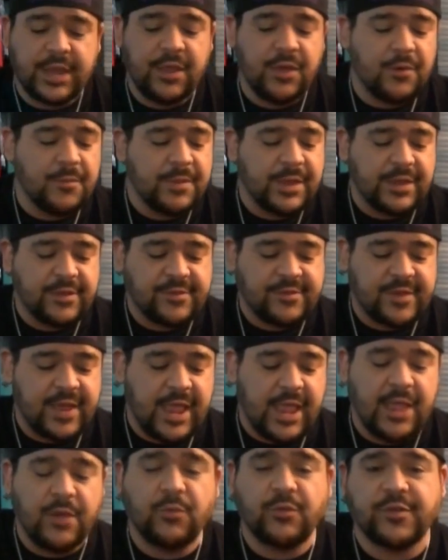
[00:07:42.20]
kill me and
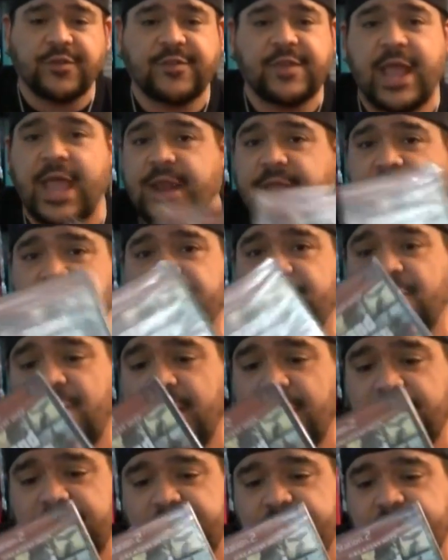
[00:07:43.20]
say it was San
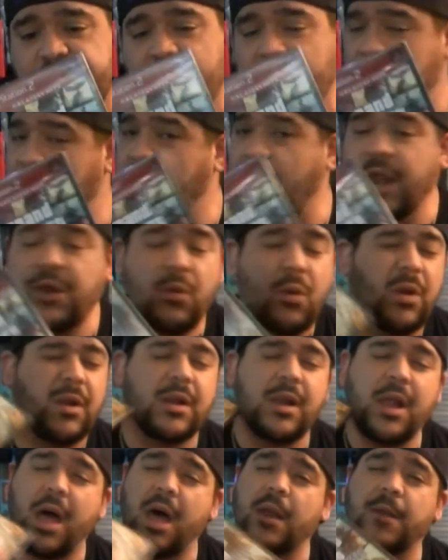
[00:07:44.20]
Andreas. I know a
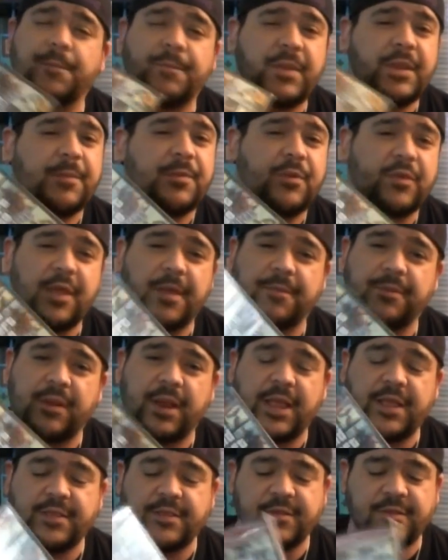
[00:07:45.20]
lot of people that
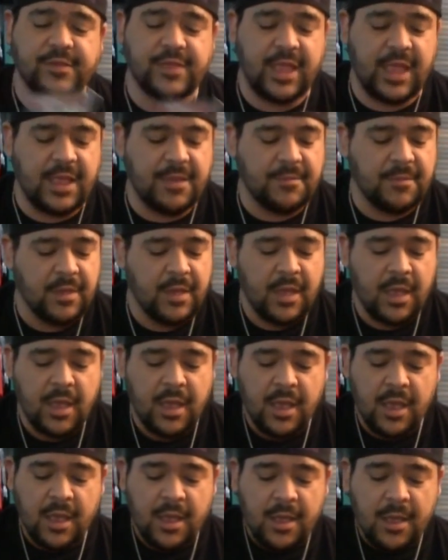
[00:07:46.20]
played this game.
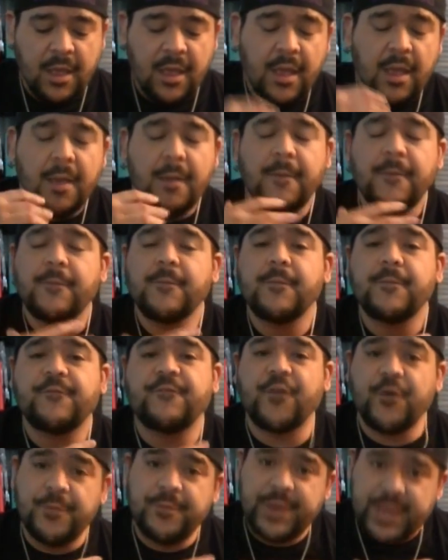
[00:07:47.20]

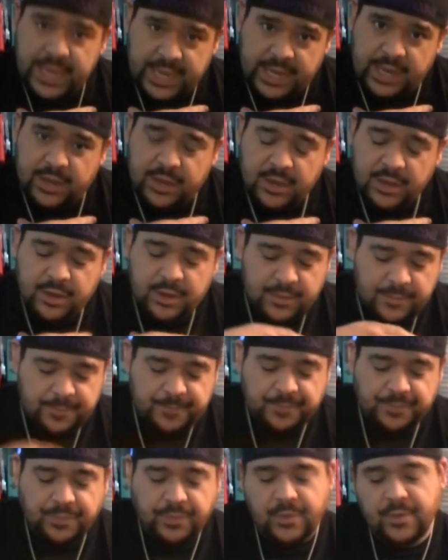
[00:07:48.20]
For me,
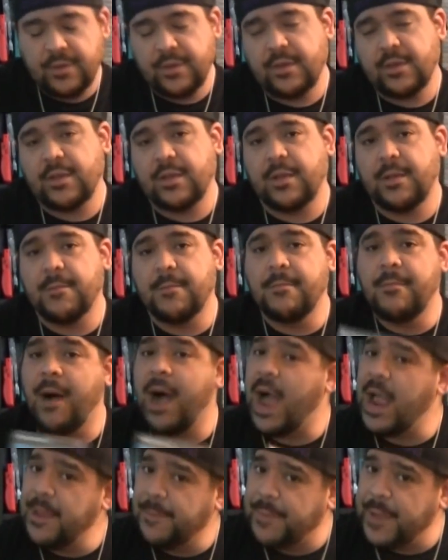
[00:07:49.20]

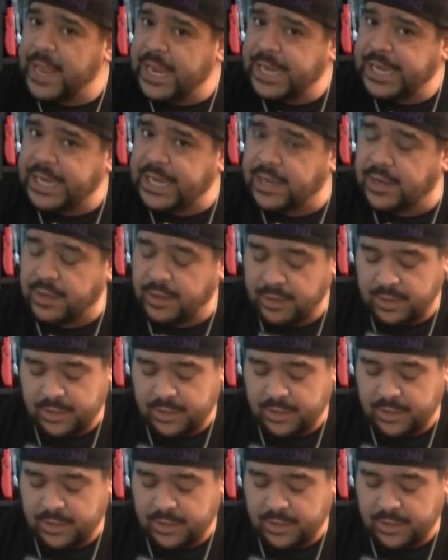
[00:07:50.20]
my opinion,